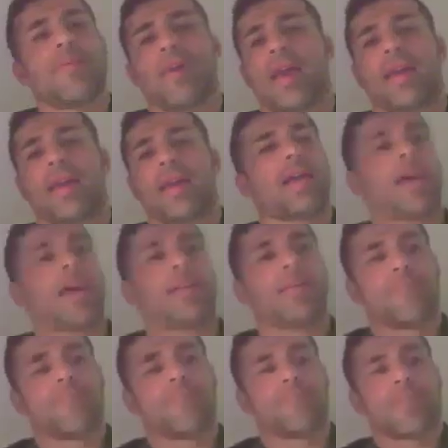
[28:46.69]
Like,
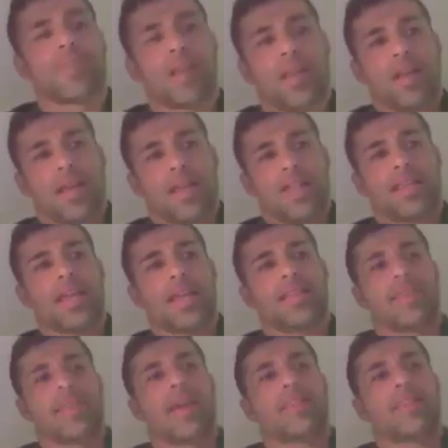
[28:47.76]

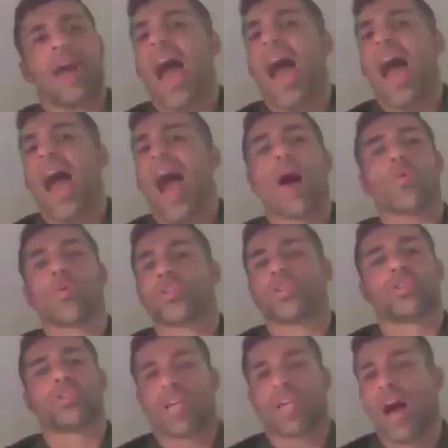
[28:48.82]
the hours are
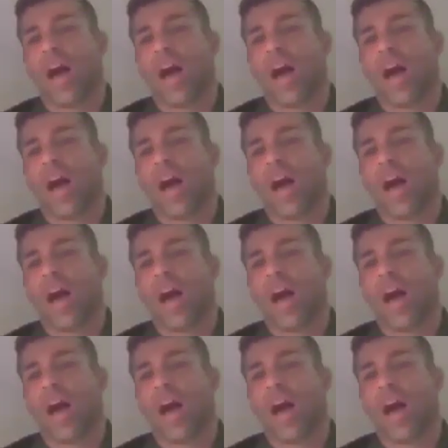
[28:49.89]
tough.